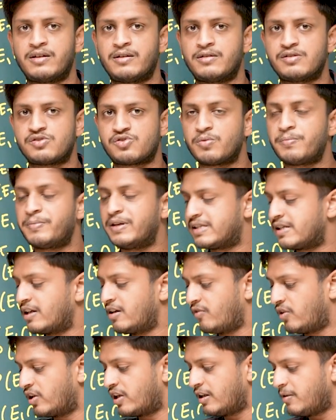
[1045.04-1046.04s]
So
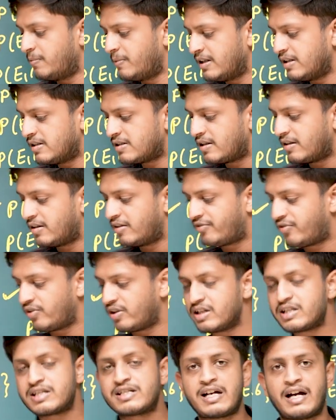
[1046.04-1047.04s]
basically what it means,
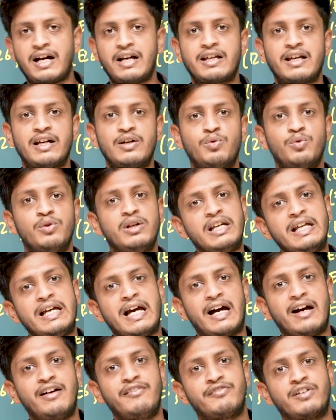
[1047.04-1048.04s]
first die can only
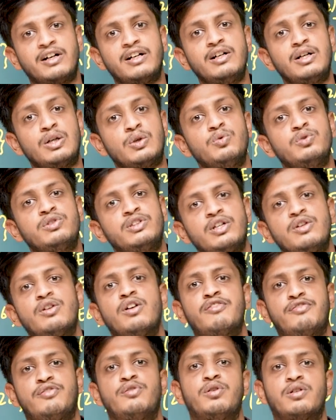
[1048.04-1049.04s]
have 1, 2, 3
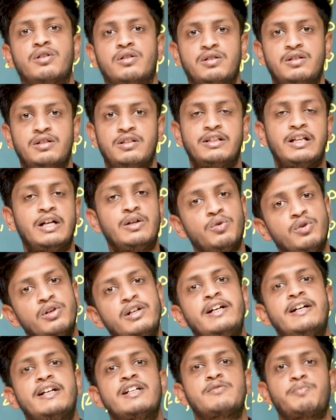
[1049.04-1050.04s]
or 4. Then
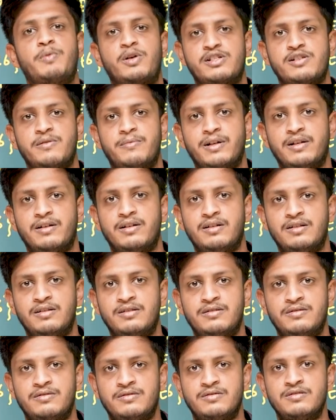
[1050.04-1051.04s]
only it is possible.
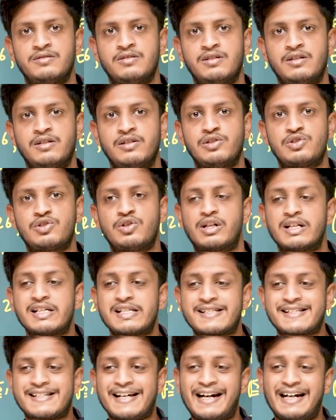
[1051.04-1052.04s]
So it
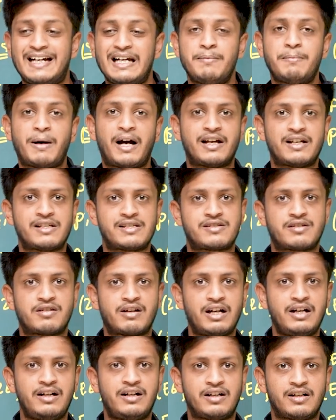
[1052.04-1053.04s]
is slightly biased,
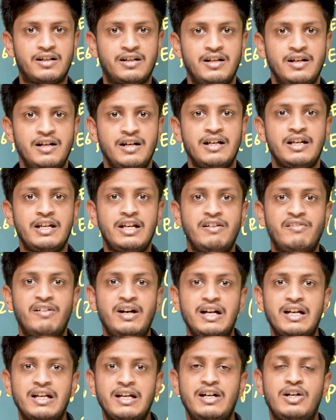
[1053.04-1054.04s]
right?
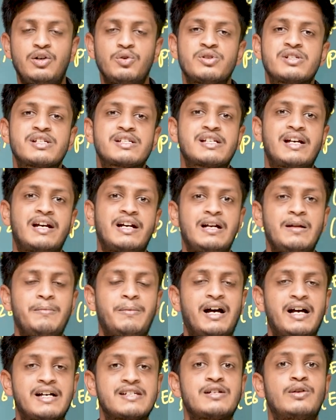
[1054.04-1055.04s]
Event E2 is slightly
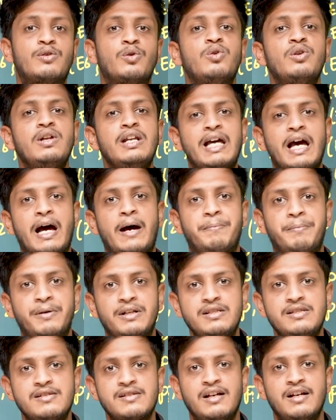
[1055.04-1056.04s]
biased. It only
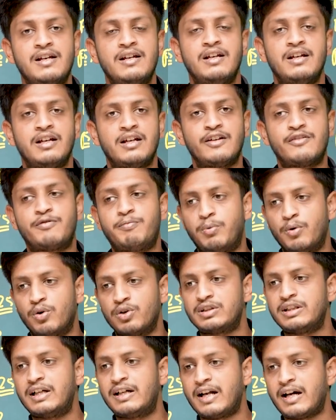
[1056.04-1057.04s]
happens if
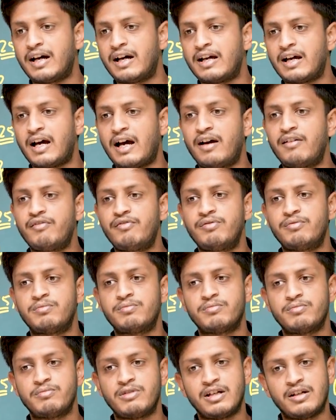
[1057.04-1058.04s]
both the die have
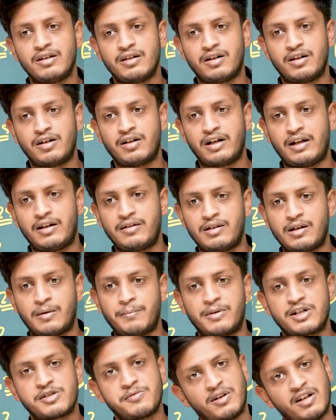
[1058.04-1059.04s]

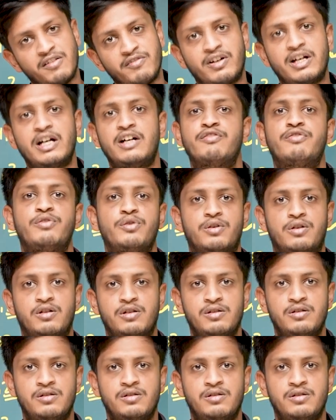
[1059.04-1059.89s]
numbers between 1 and 4.